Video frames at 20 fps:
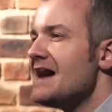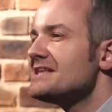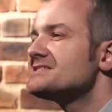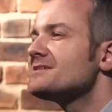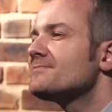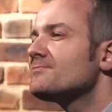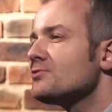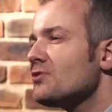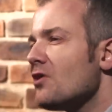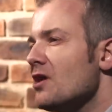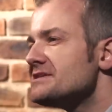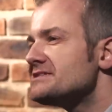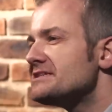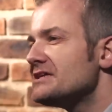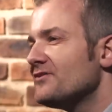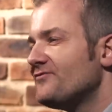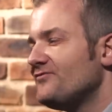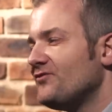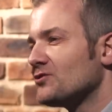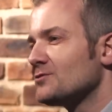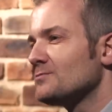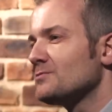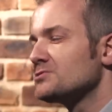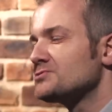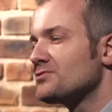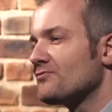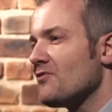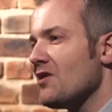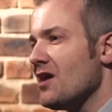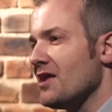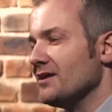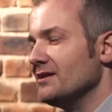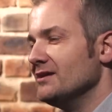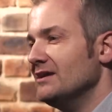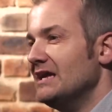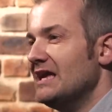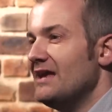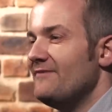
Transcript: and surprisingly affordable to run